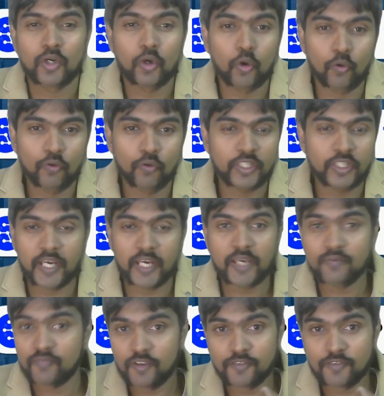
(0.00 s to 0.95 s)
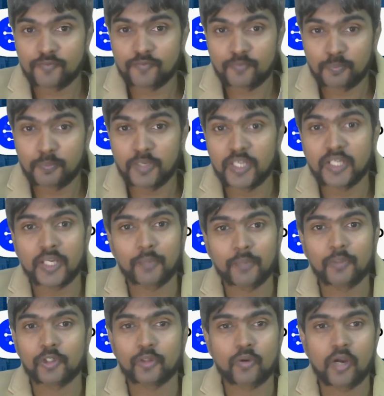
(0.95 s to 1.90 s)
over time, we've been
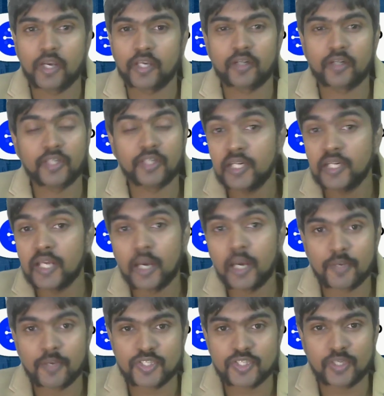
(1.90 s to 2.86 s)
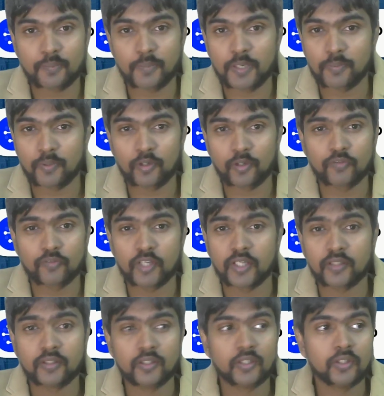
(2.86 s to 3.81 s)
able to hire really amazing people who've
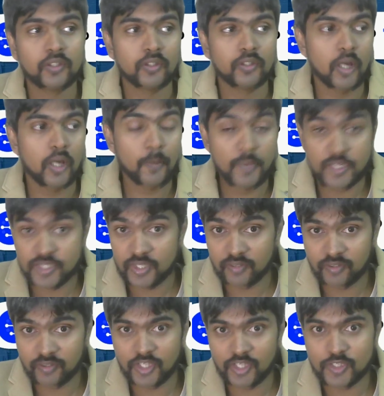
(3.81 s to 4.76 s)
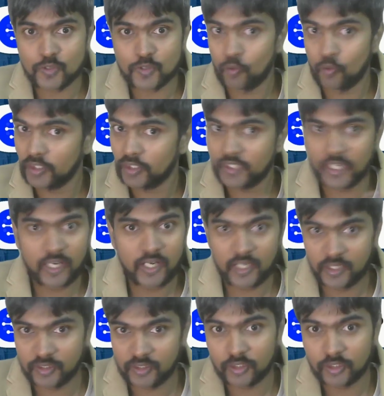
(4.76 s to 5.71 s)
done amazing things. What they are,
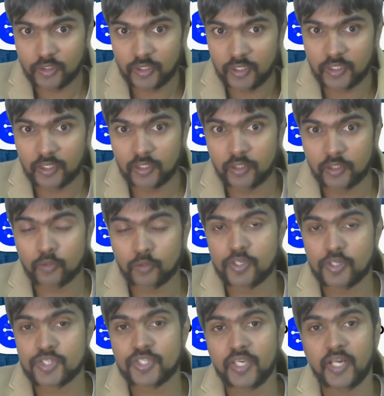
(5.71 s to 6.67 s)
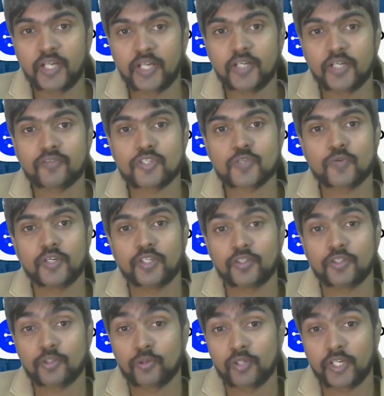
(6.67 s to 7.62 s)
I think, little towards the end of this video,
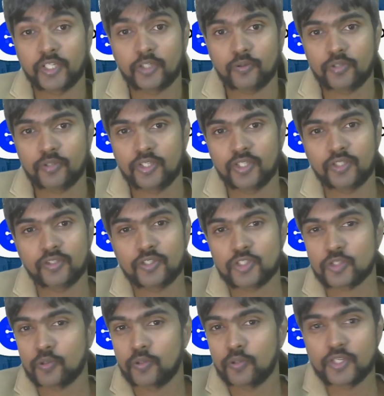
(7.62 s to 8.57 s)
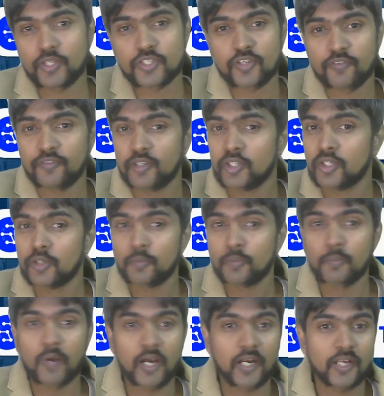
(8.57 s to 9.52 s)
you'll get to hear the stories of
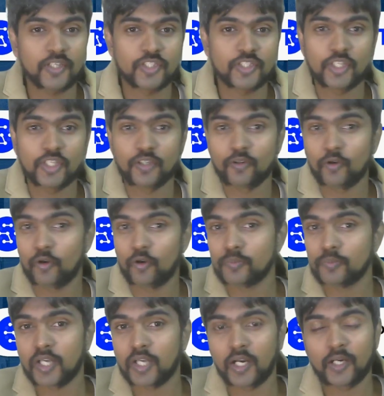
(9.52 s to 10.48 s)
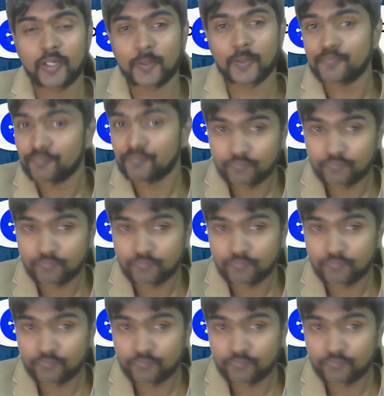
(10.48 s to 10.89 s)
Balaji, Omkar,